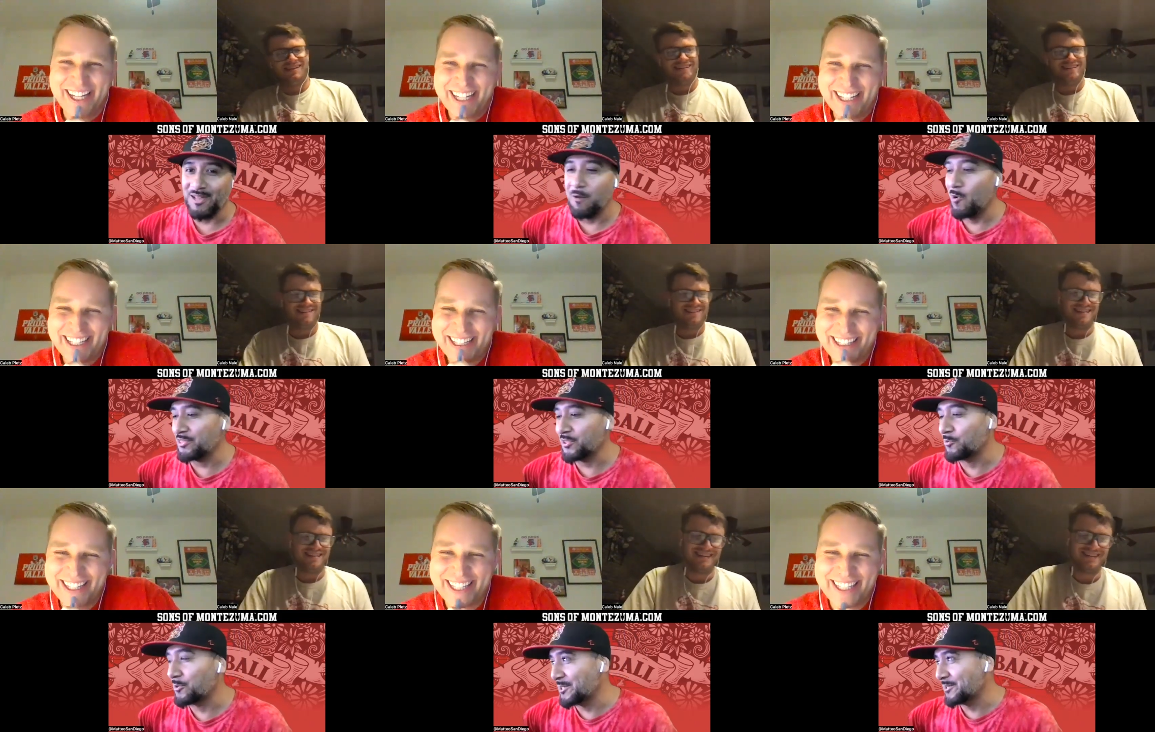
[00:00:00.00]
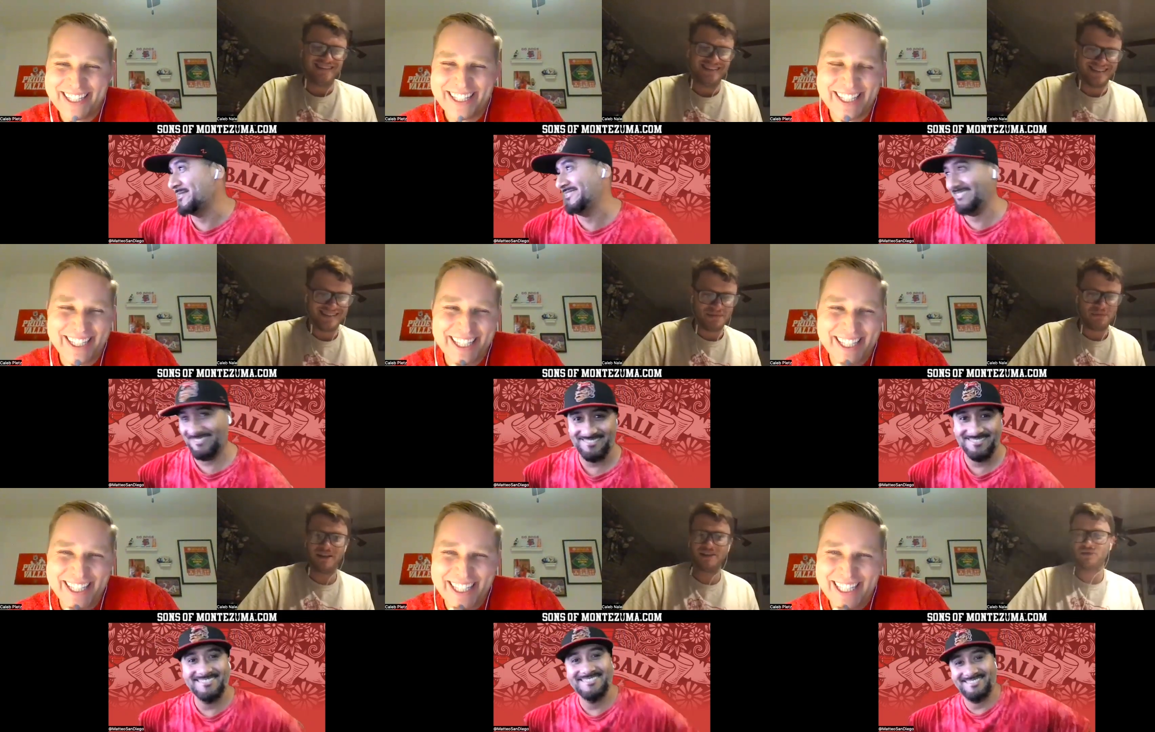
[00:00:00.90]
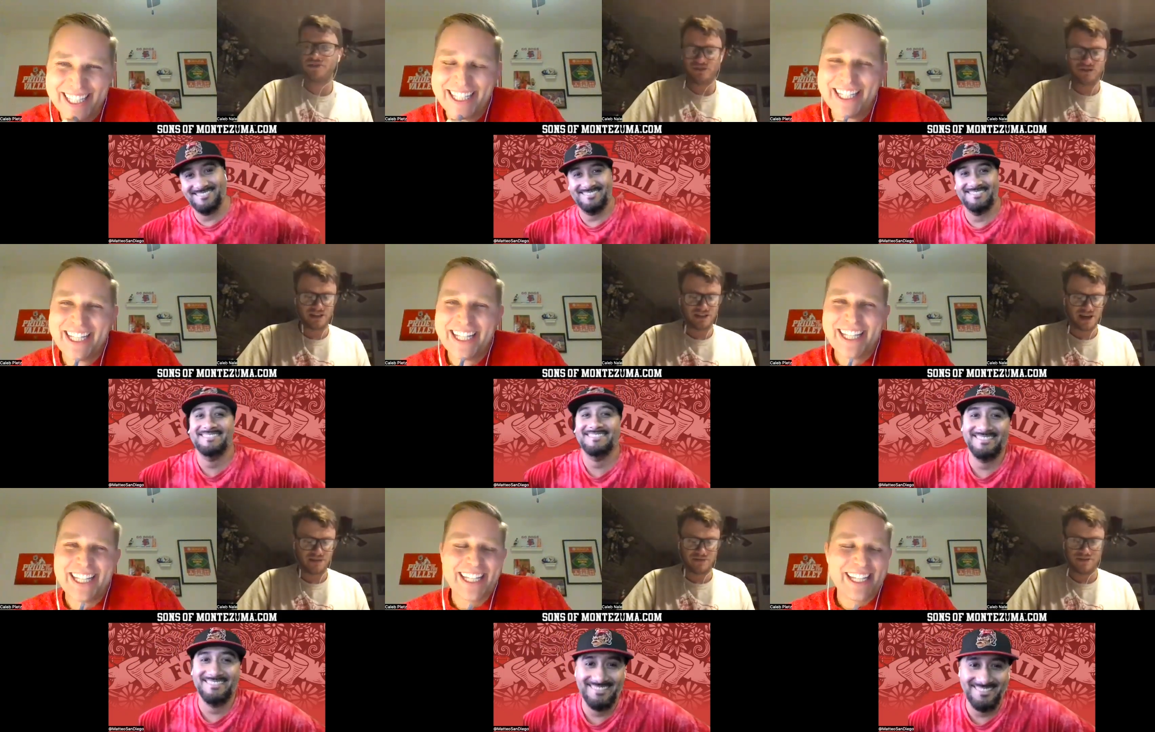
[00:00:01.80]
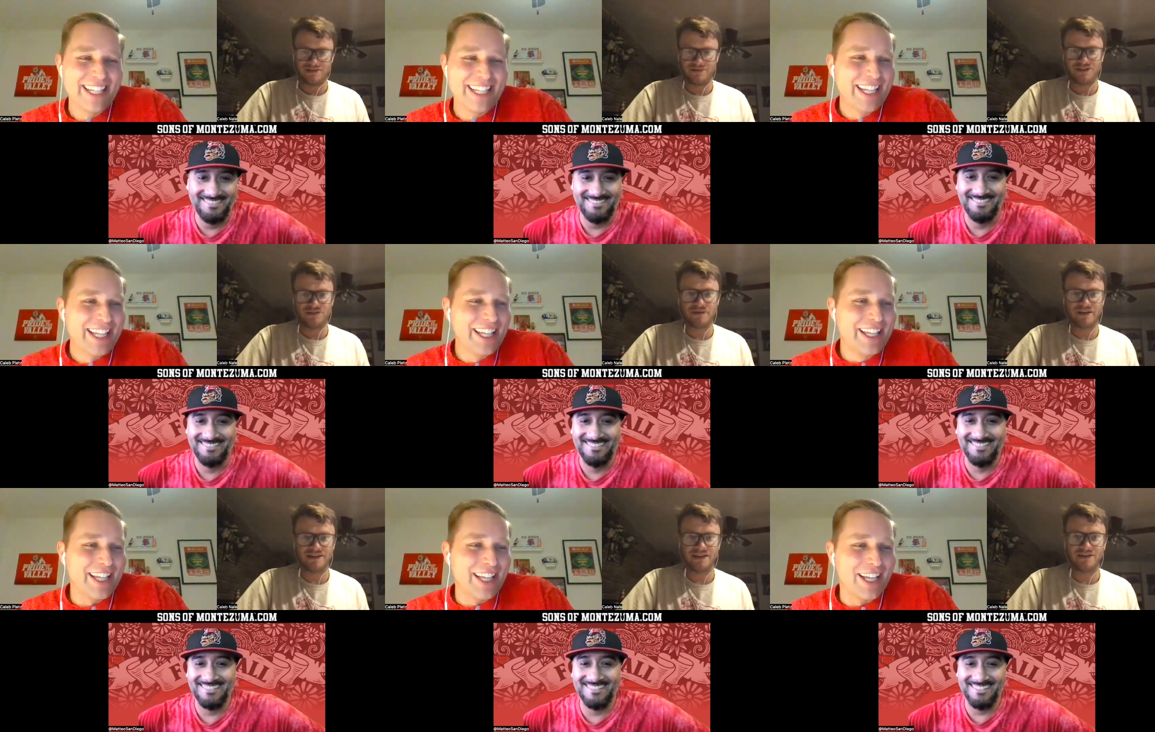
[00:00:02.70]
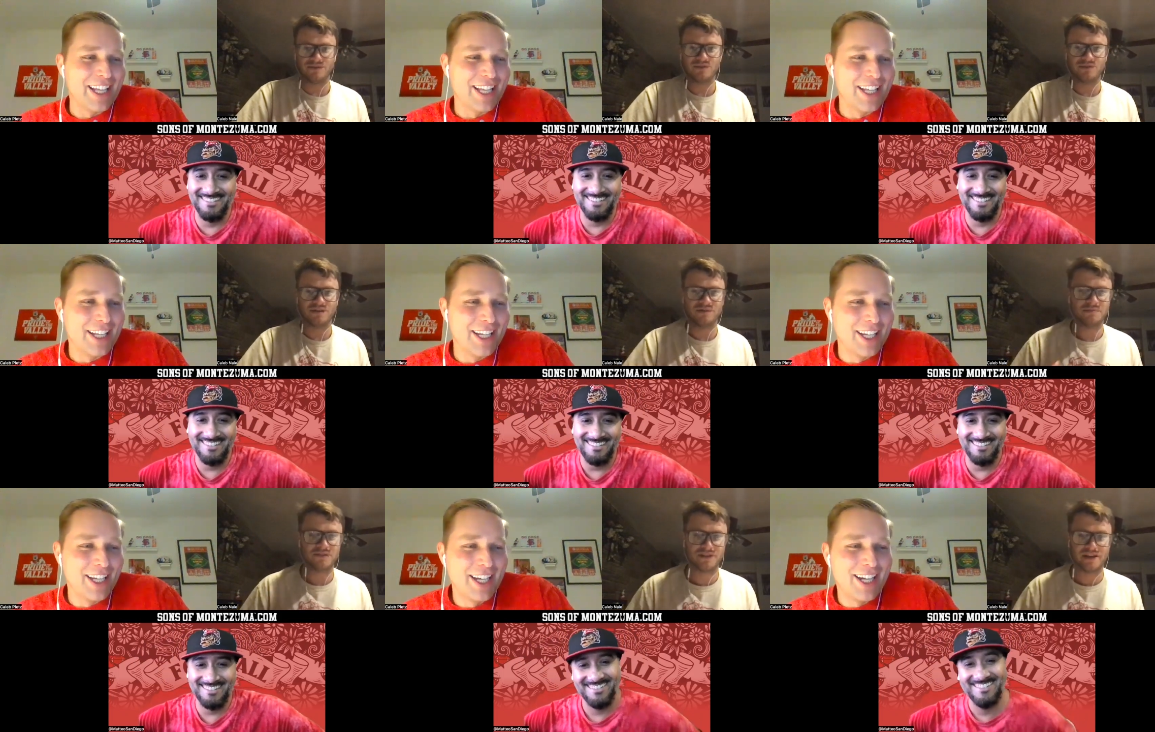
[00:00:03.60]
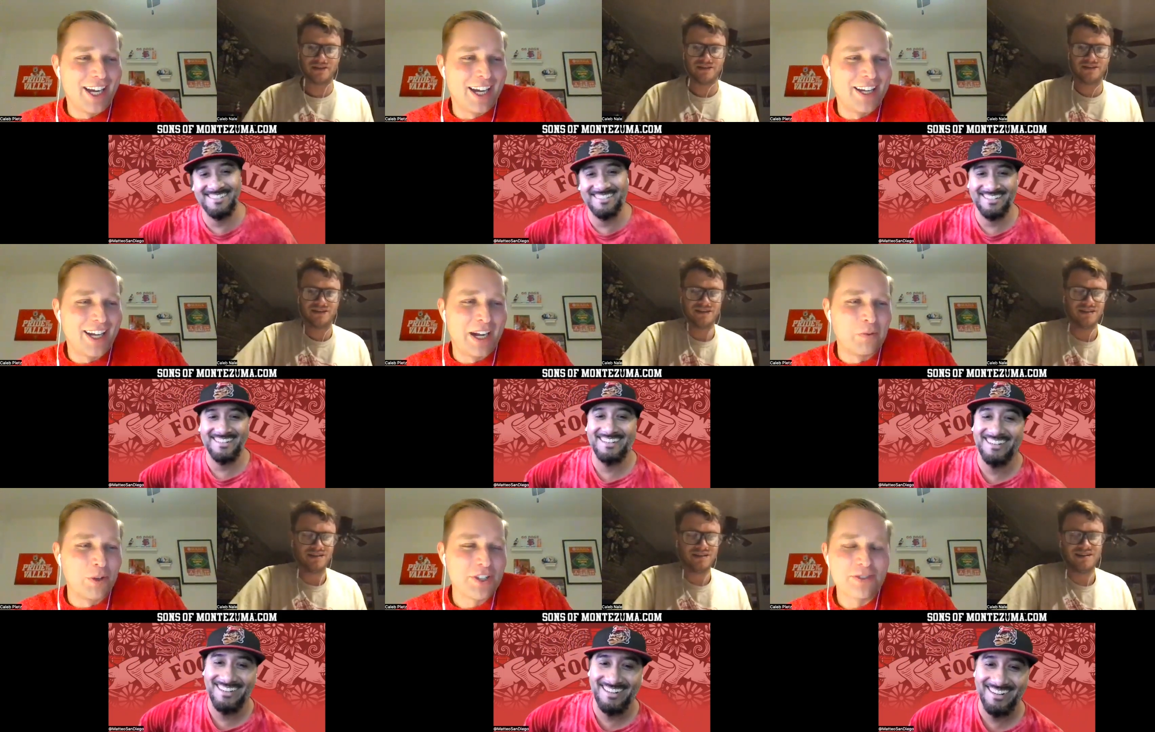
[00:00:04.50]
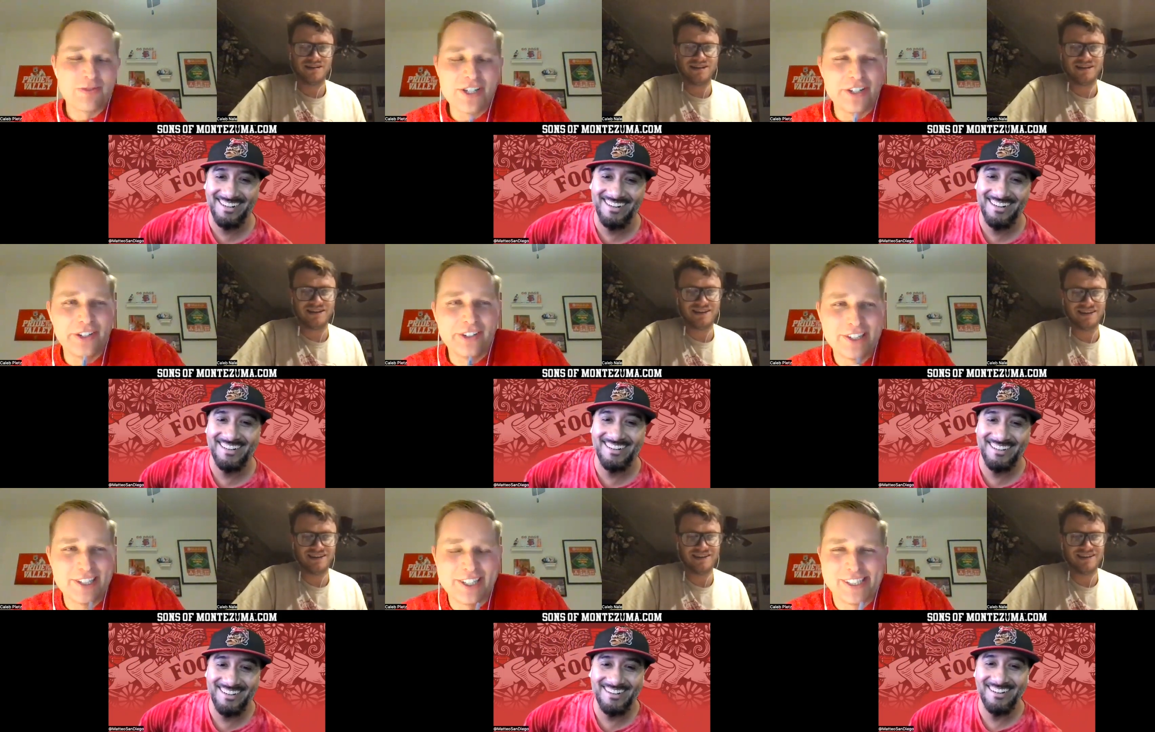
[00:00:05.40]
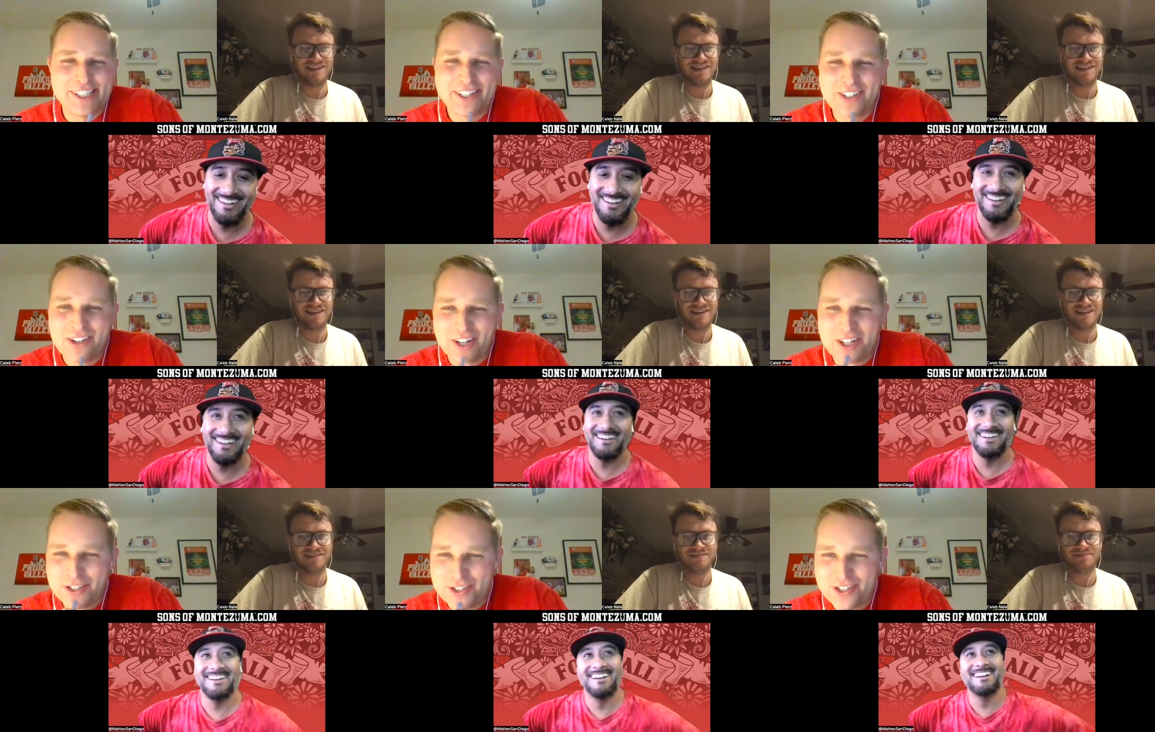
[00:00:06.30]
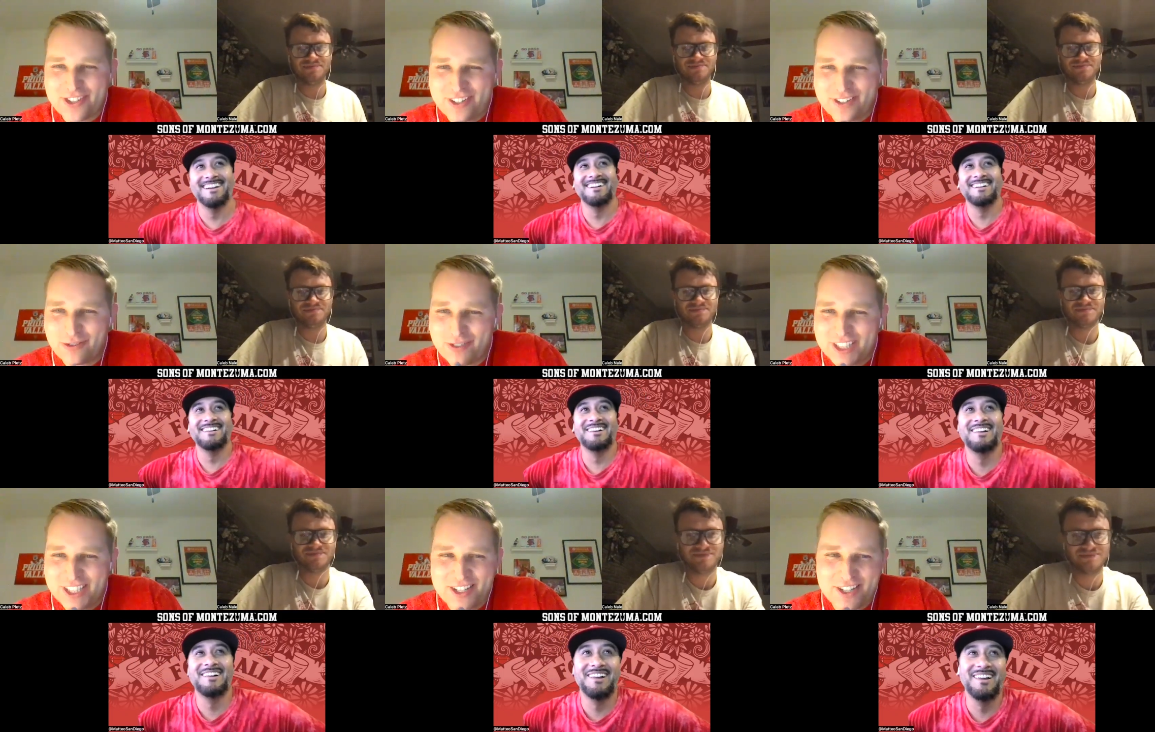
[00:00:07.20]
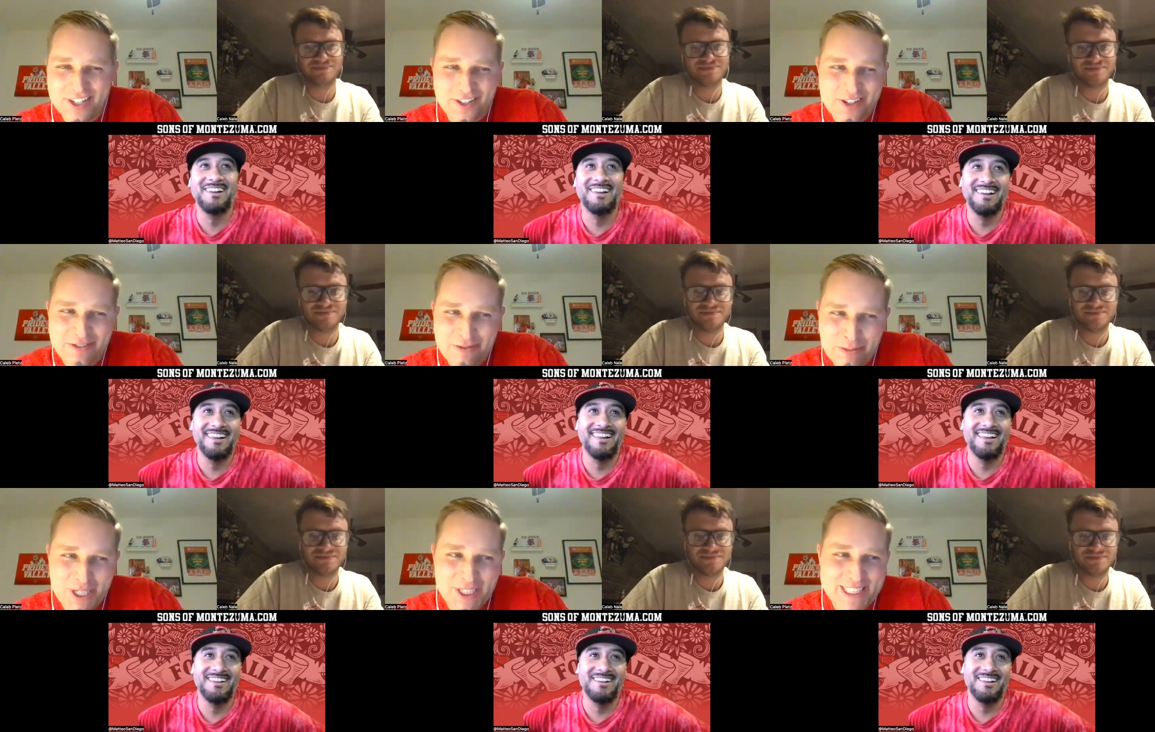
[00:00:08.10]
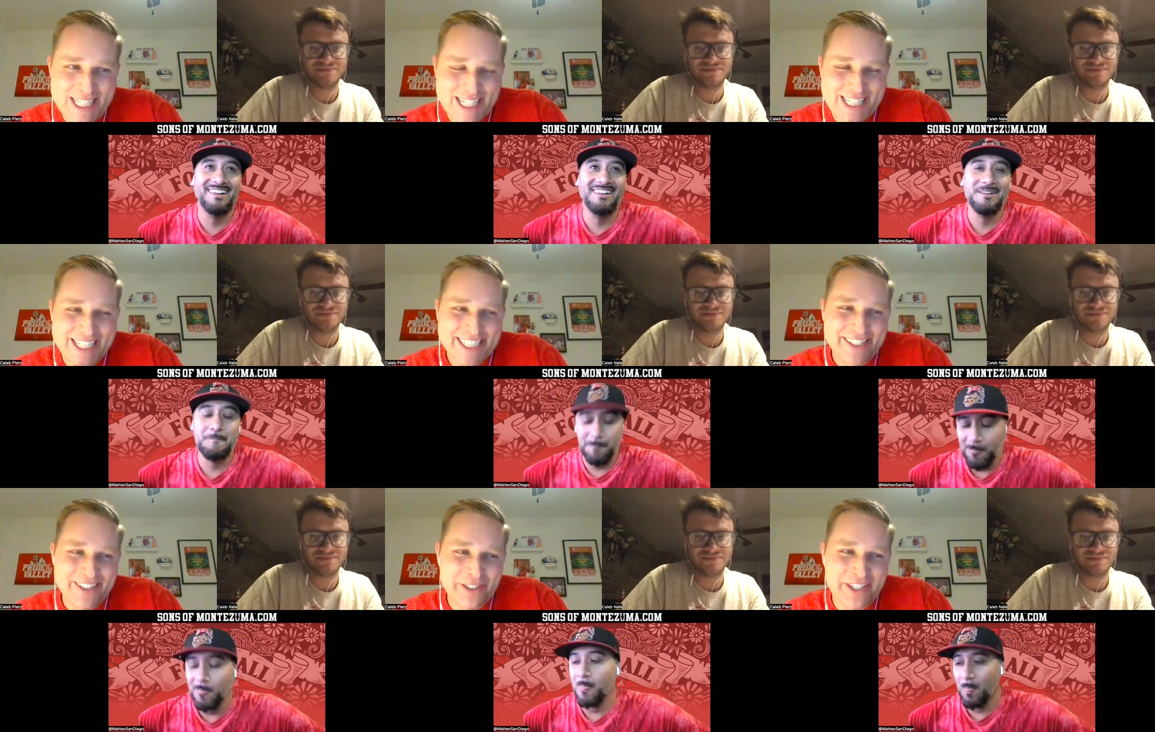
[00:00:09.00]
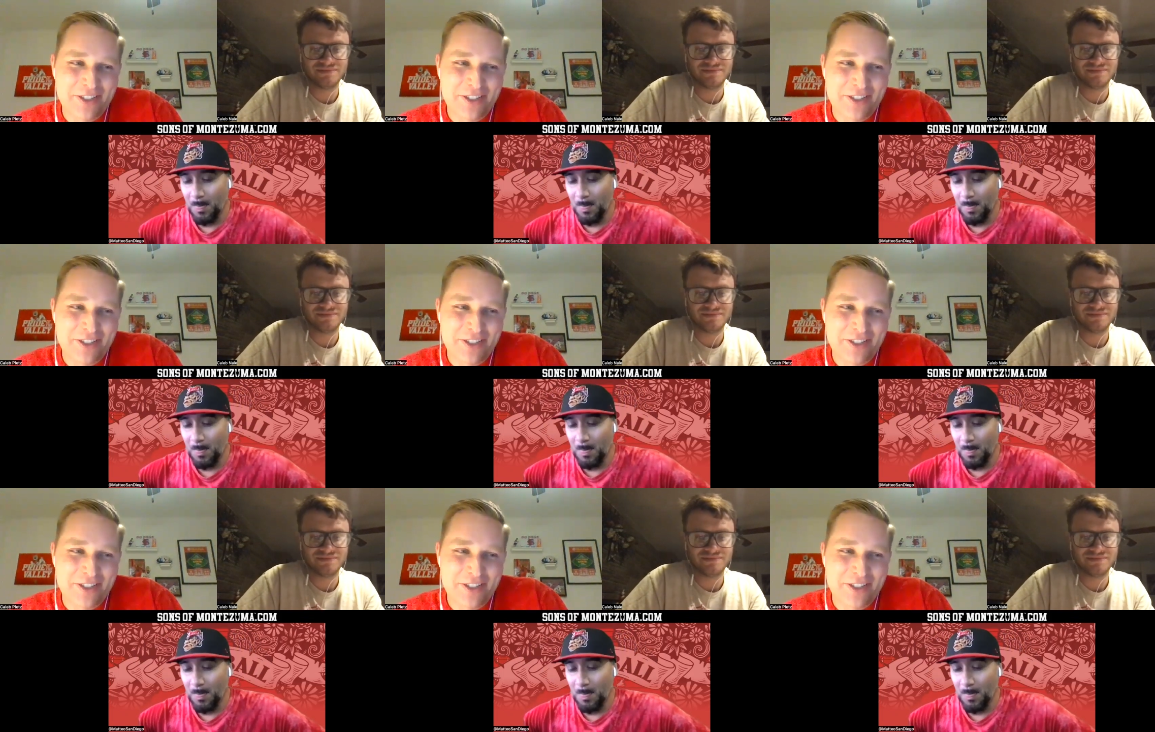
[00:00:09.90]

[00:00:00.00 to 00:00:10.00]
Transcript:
Speaker 1: I want the real. Pletz, why don't you take that one? Why don't you break it down? What's going on? Uh, I,
Speaker 2: I, wish we knew. Uh, you know, our coaches are really secretive about uh, all